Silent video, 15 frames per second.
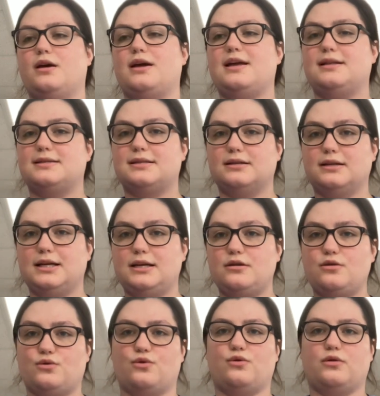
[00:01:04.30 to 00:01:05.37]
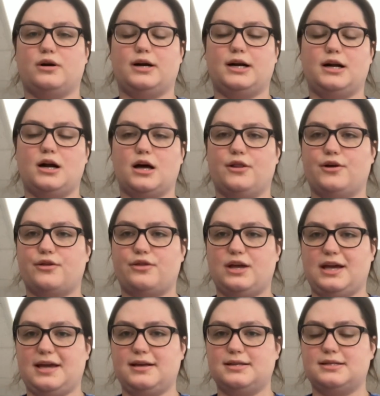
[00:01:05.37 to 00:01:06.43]
insulin or other
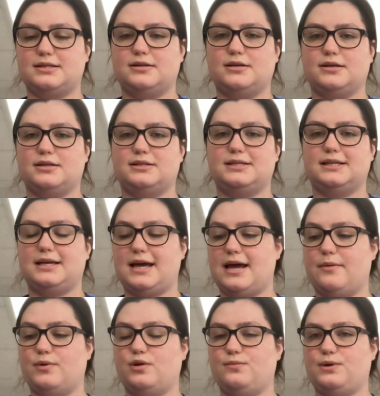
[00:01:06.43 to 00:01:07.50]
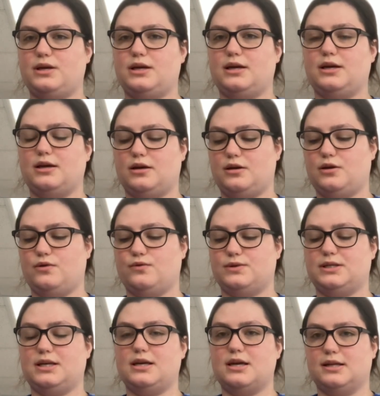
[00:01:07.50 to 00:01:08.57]
things. Today I'm going to be
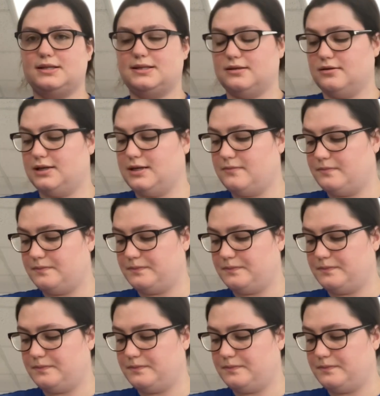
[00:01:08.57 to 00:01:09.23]
using insulin,